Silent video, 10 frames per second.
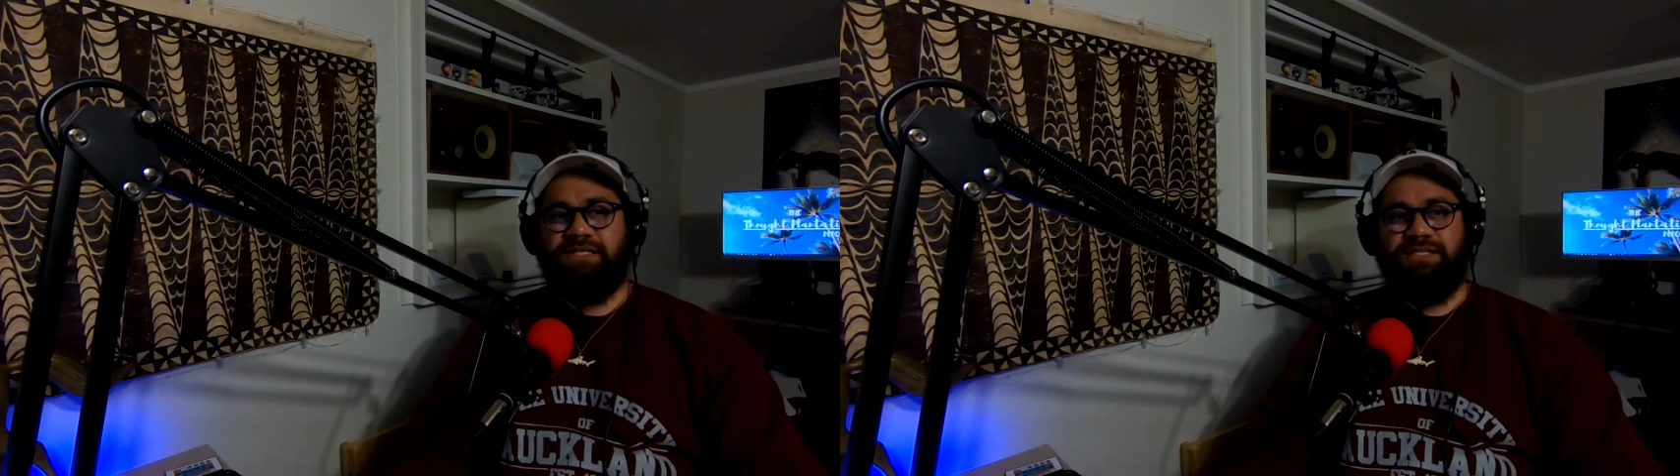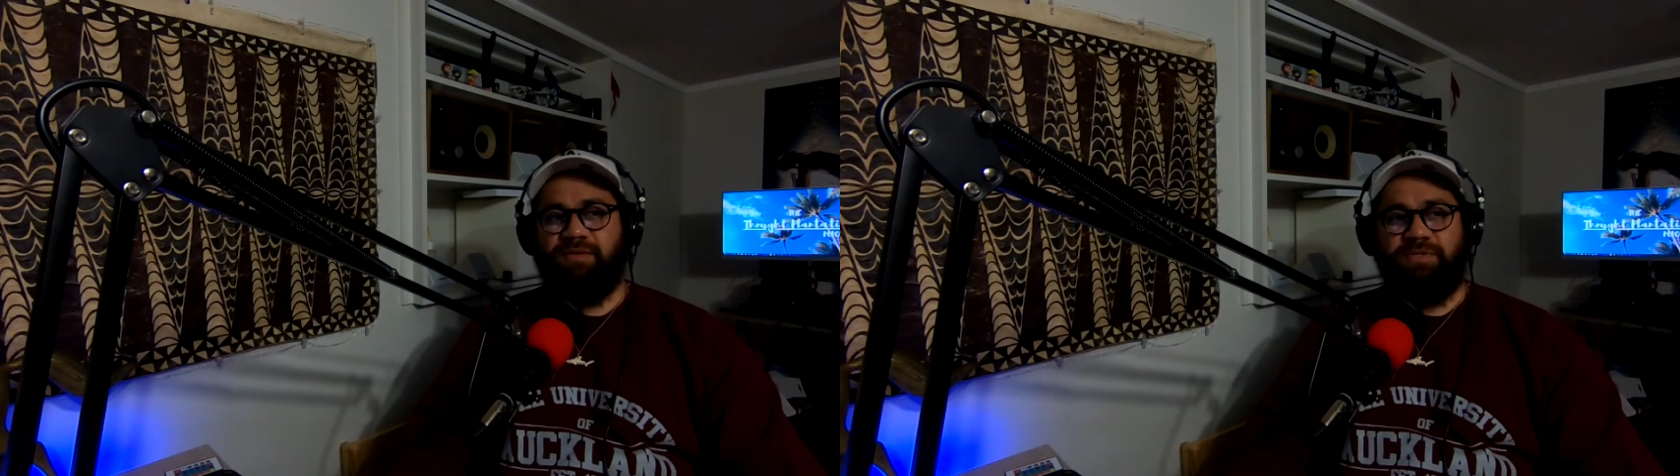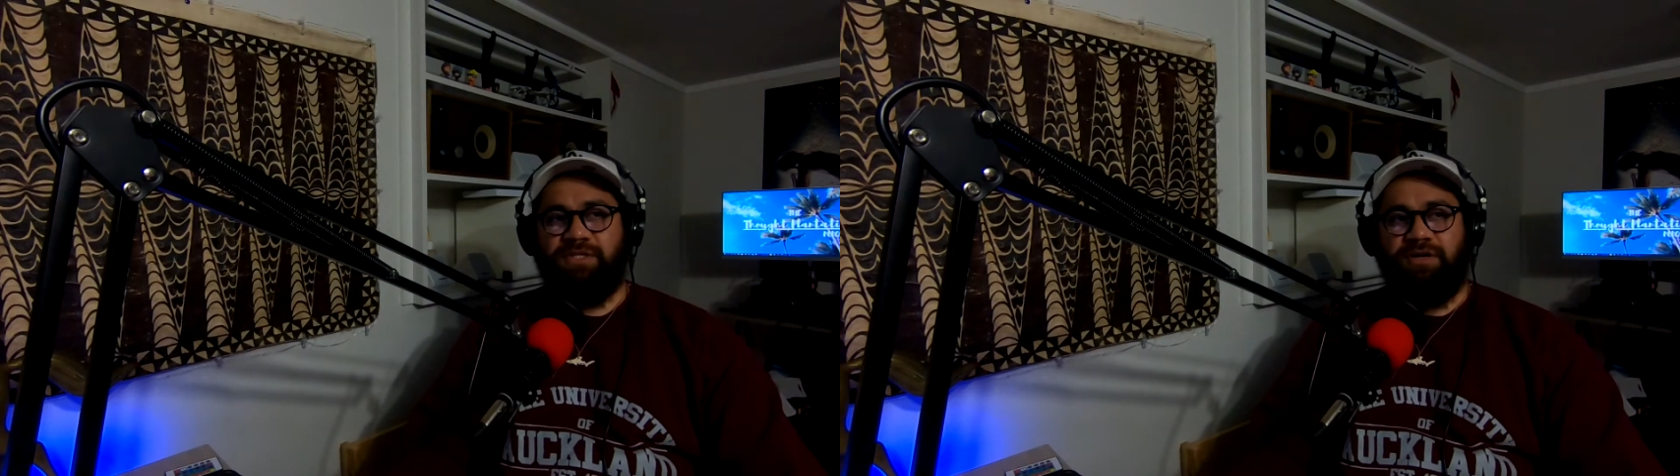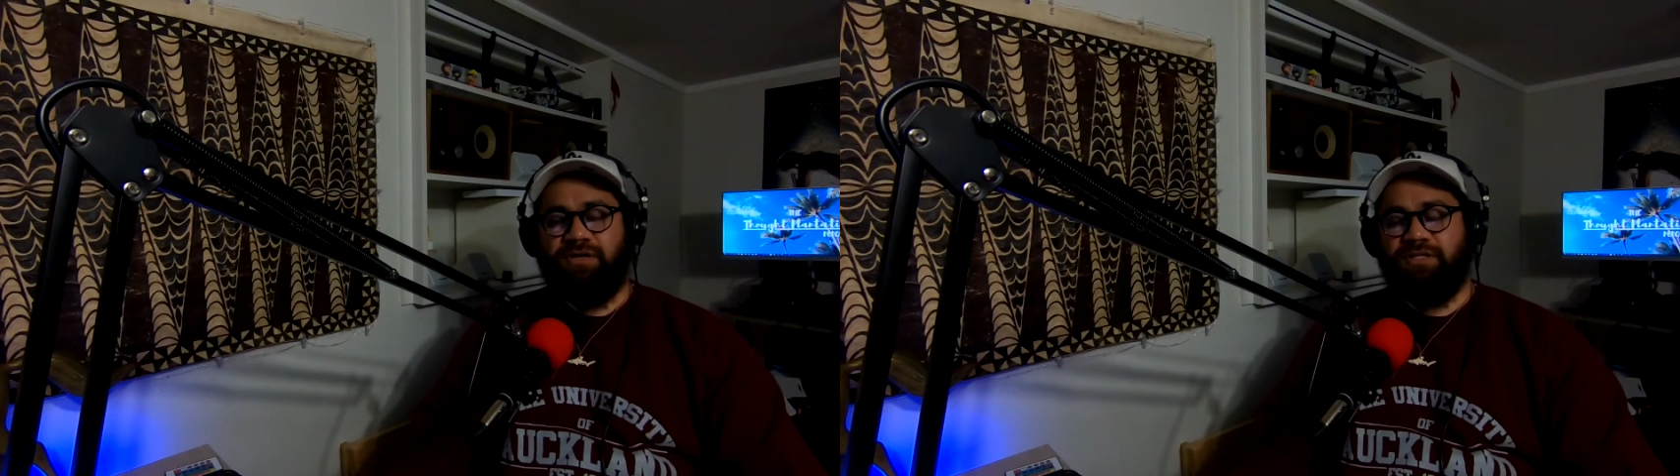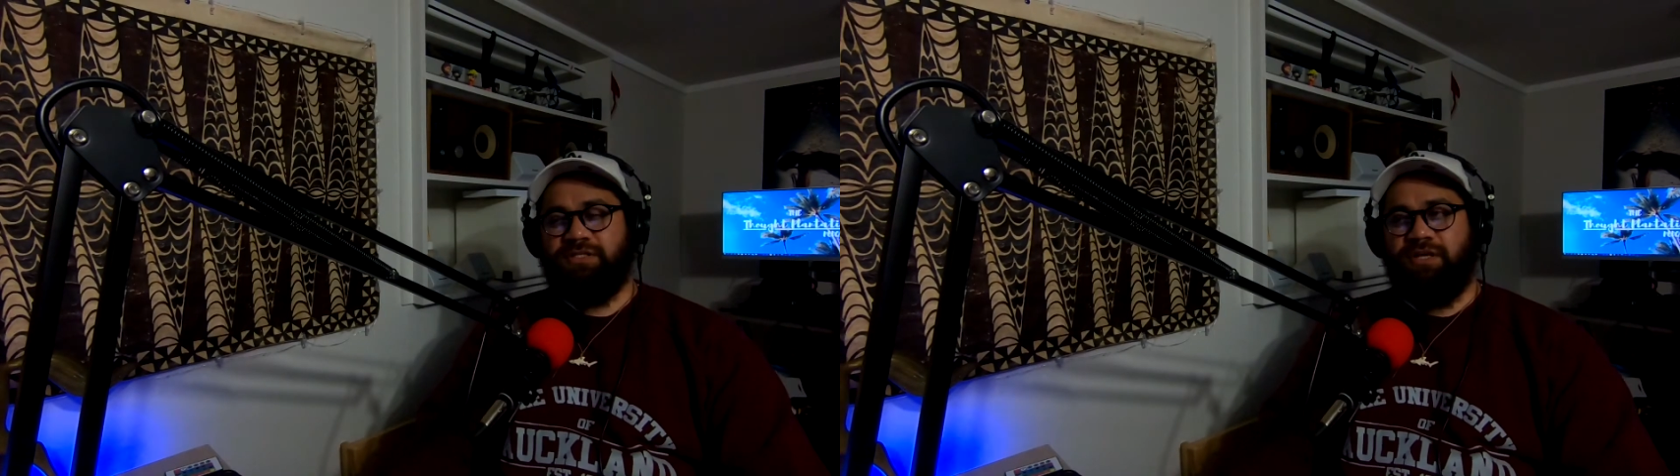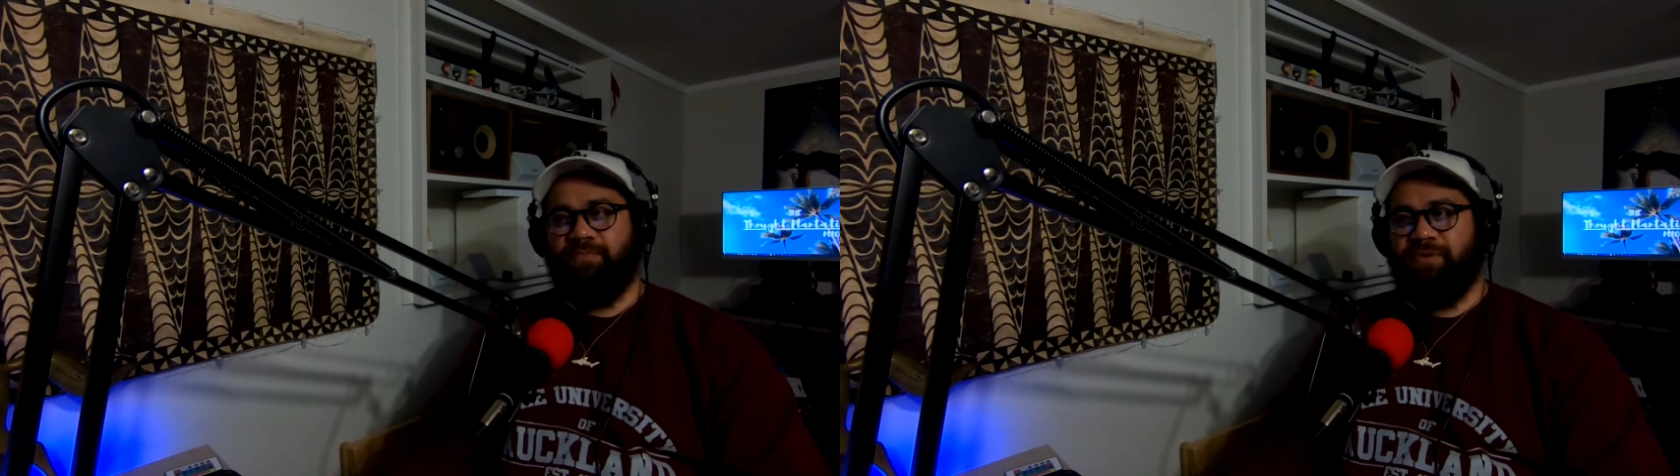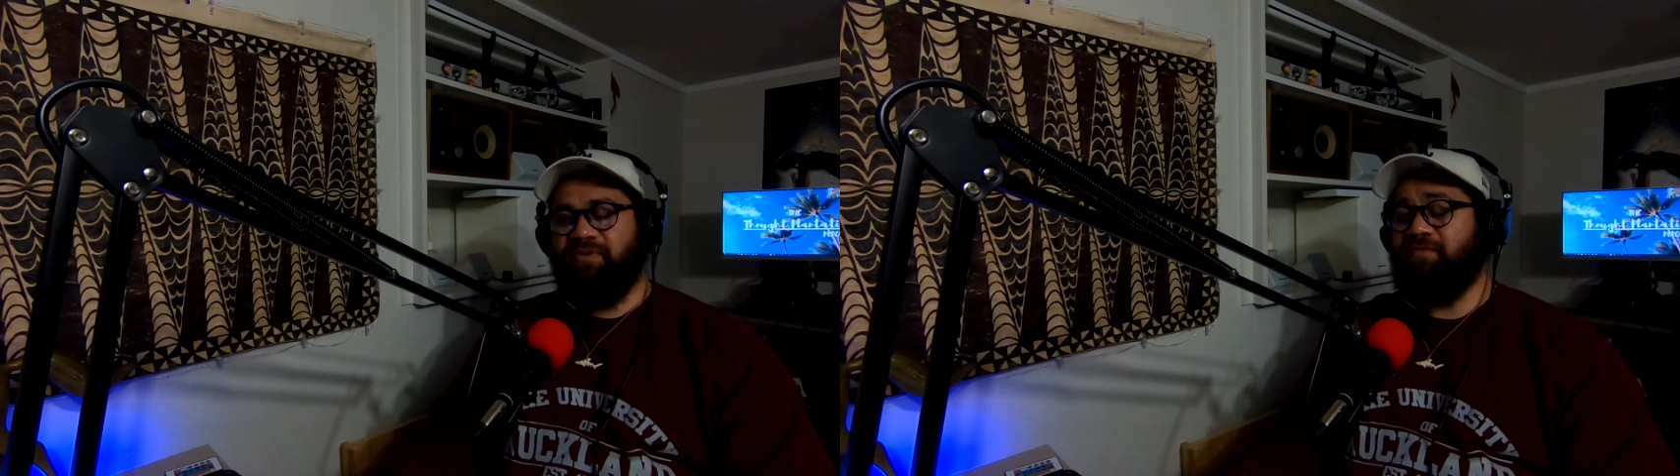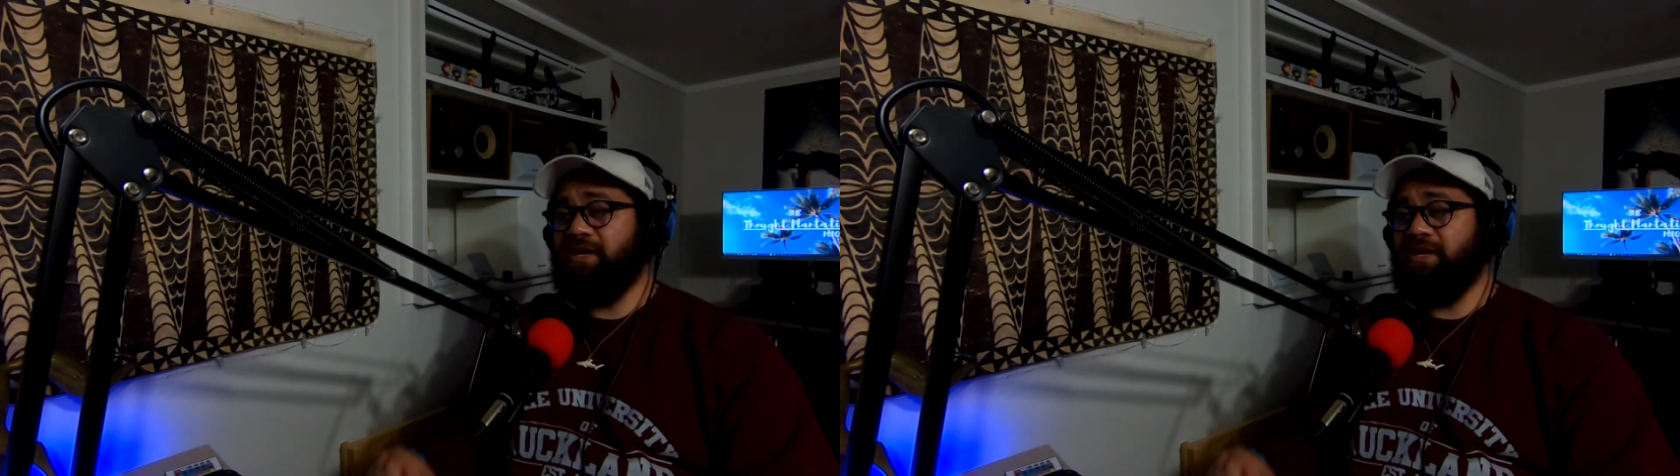Taxing them is not going to stop them.